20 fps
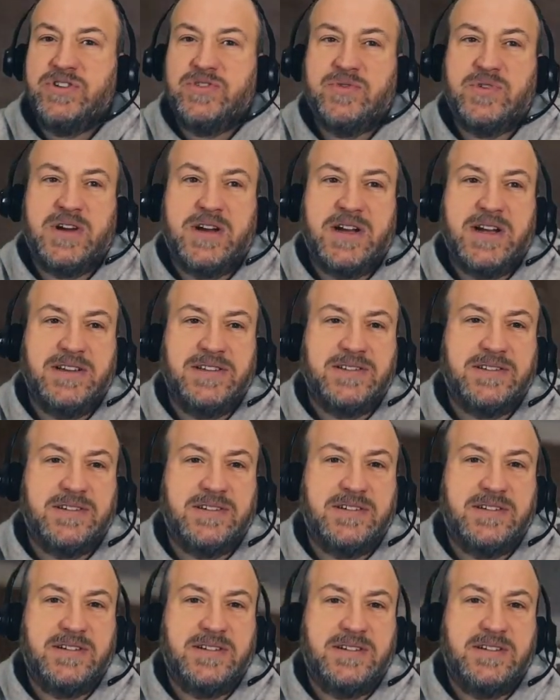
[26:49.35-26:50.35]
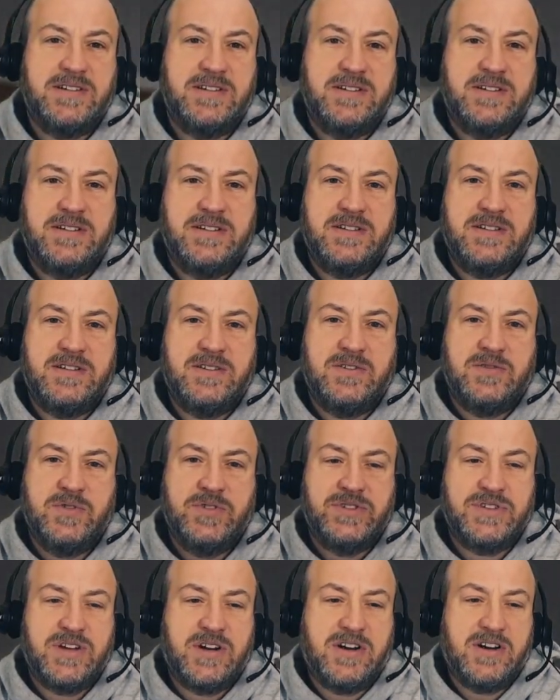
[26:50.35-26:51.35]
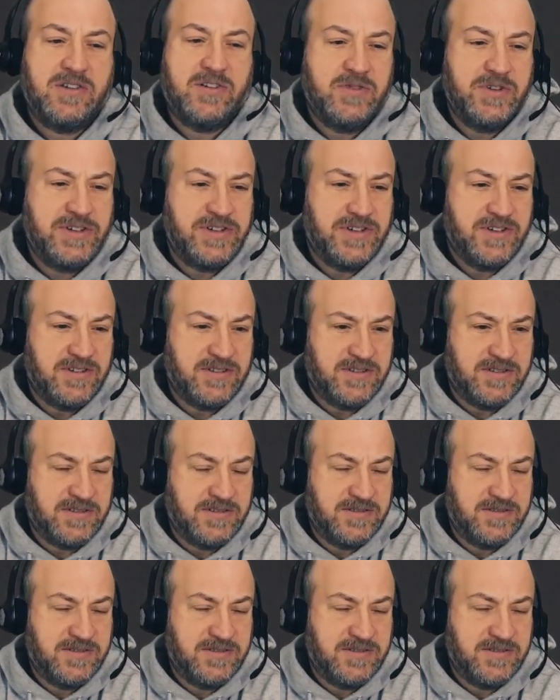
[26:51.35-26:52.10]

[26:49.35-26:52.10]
wise, which our original.